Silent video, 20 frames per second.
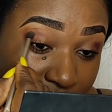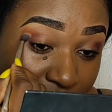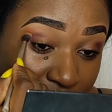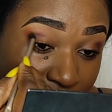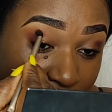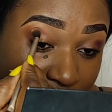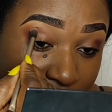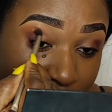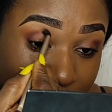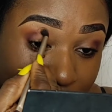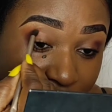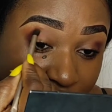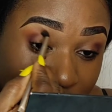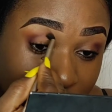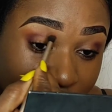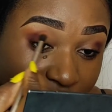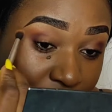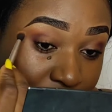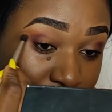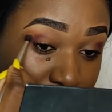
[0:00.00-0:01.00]
blend that orange
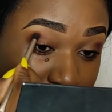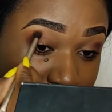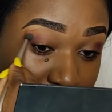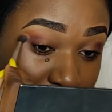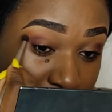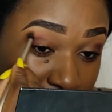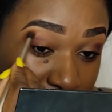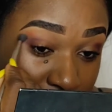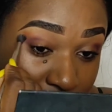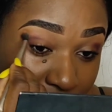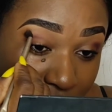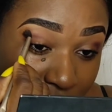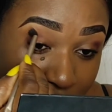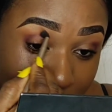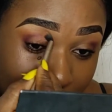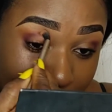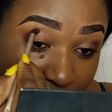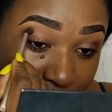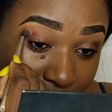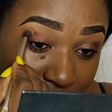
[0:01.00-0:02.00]
shadow right
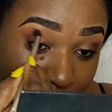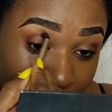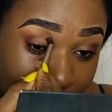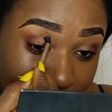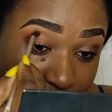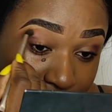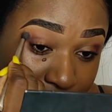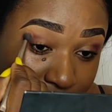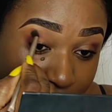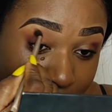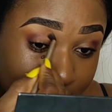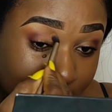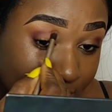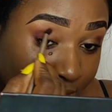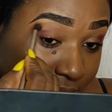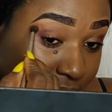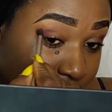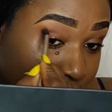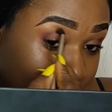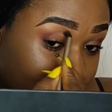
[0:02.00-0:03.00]
here,
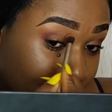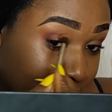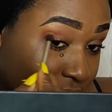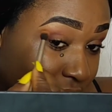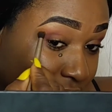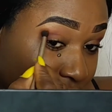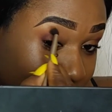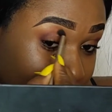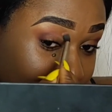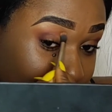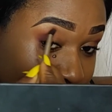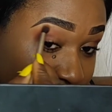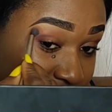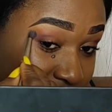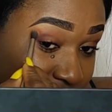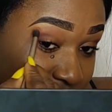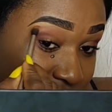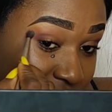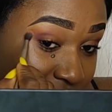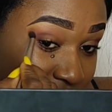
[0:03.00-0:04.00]

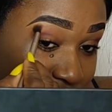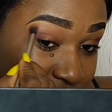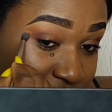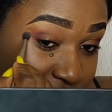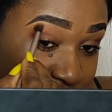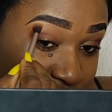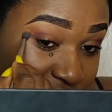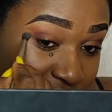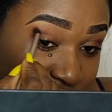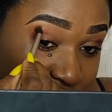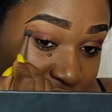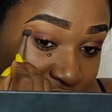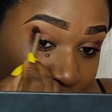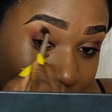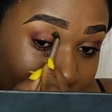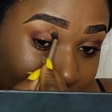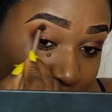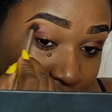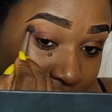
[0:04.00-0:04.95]
since it's our transition